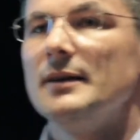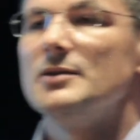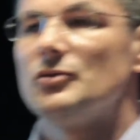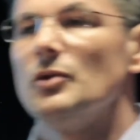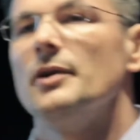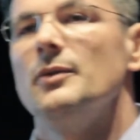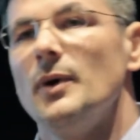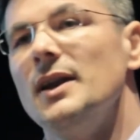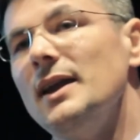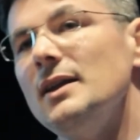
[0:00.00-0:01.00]
destroyed
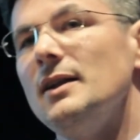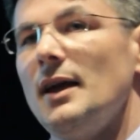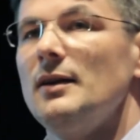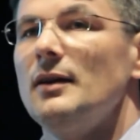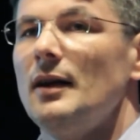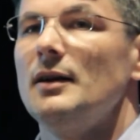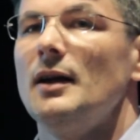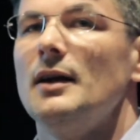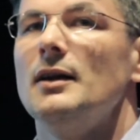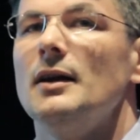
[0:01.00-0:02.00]
when needed,
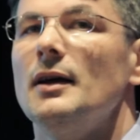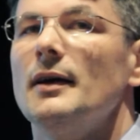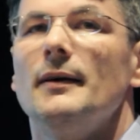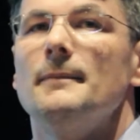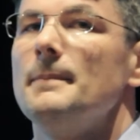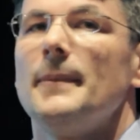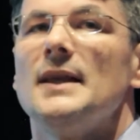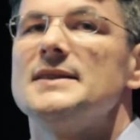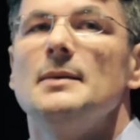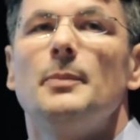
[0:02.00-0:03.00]
and
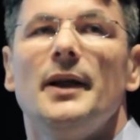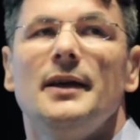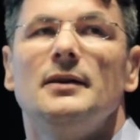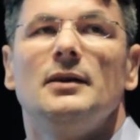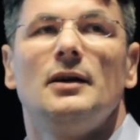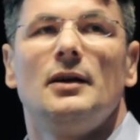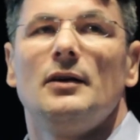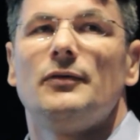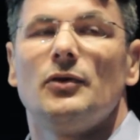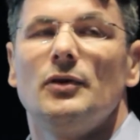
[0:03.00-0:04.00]
simply
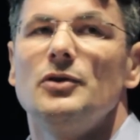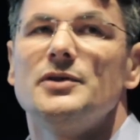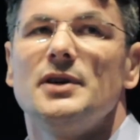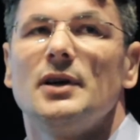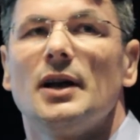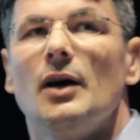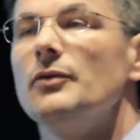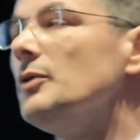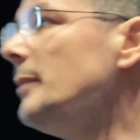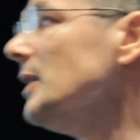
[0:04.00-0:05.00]
using
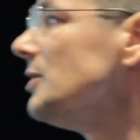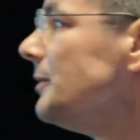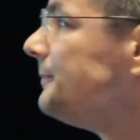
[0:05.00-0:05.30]
CloudFormation.